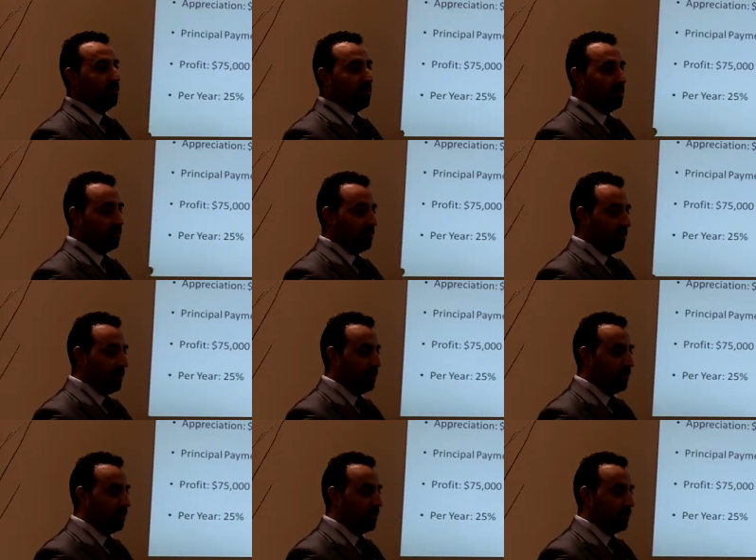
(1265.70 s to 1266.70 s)
whenever a
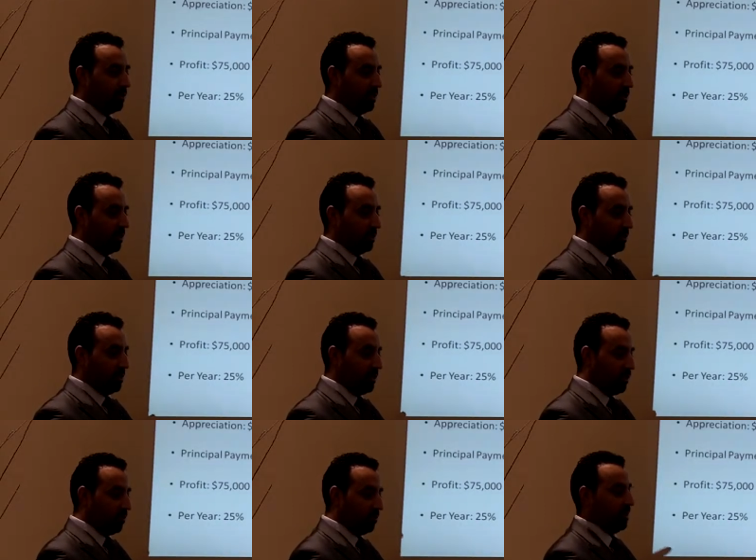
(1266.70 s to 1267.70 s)
city grows, then the
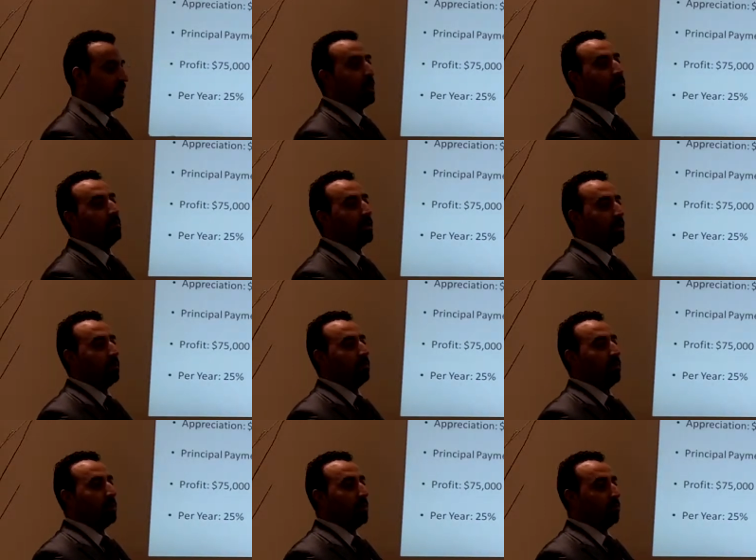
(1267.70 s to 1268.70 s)
city surrounding
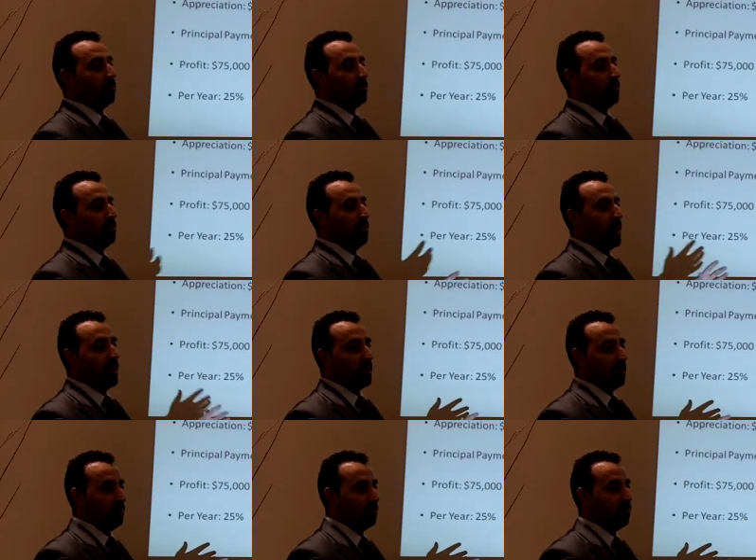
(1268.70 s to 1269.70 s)
it will also grow,
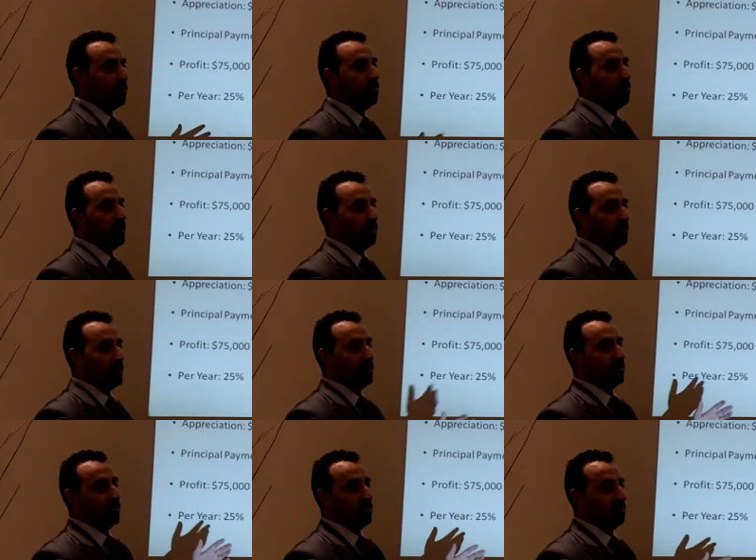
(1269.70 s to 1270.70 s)
like Stouffville. It's
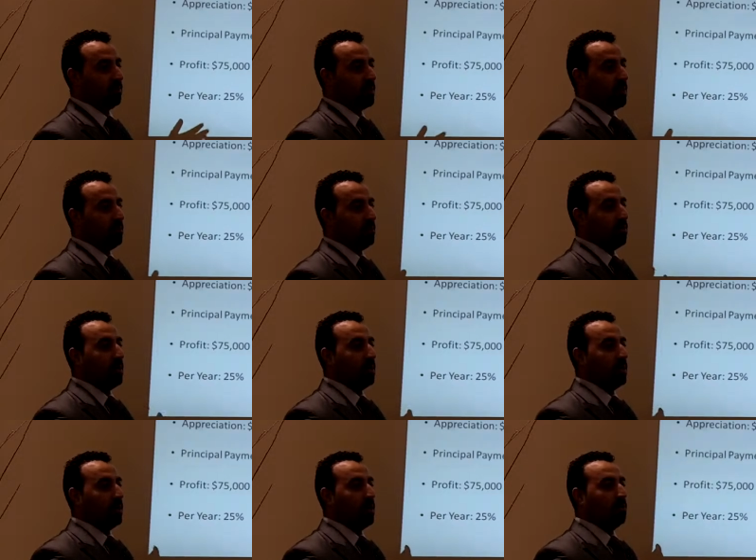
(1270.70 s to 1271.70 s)
just
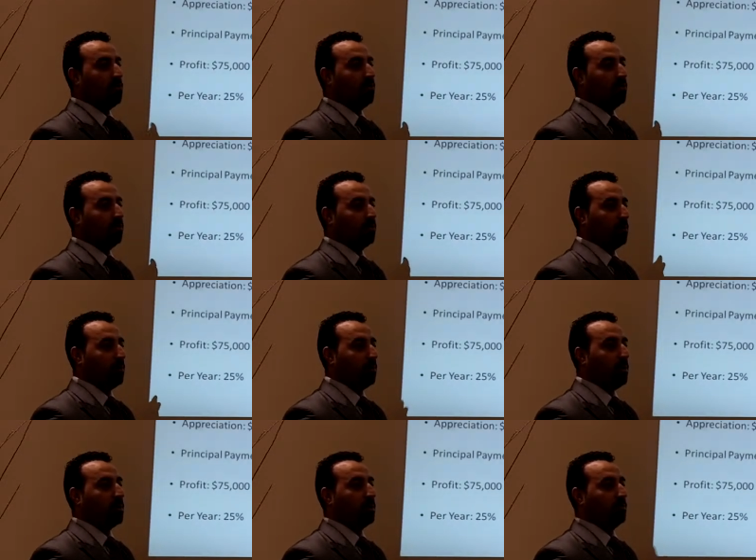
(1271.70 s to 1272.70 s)
people are now moving
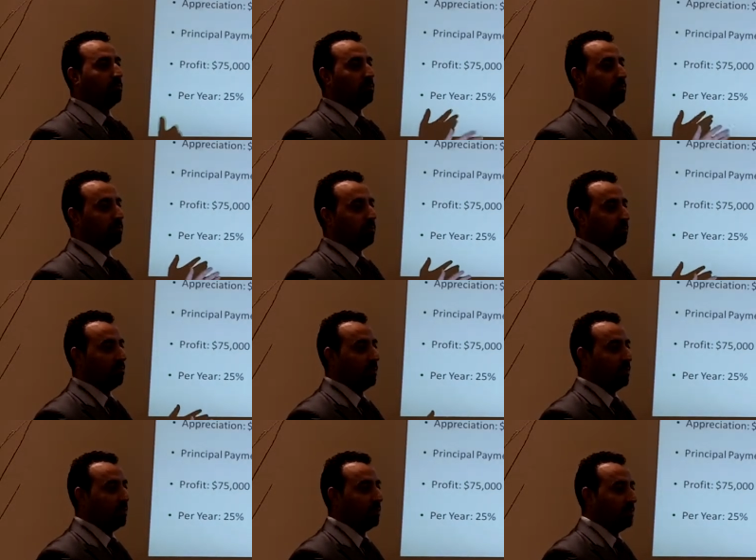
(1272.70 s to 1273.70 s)
from Markham to
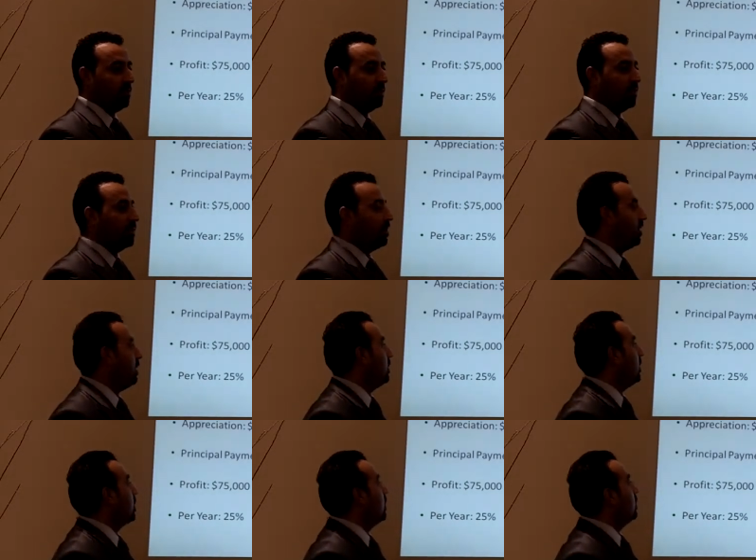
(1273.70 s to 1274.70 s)
Stouffville, mm-hmm.
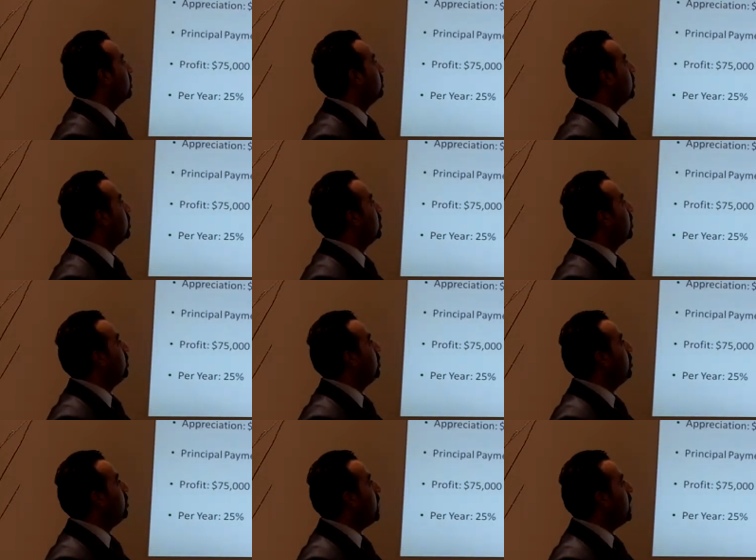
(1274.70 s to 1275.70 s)
right? So if you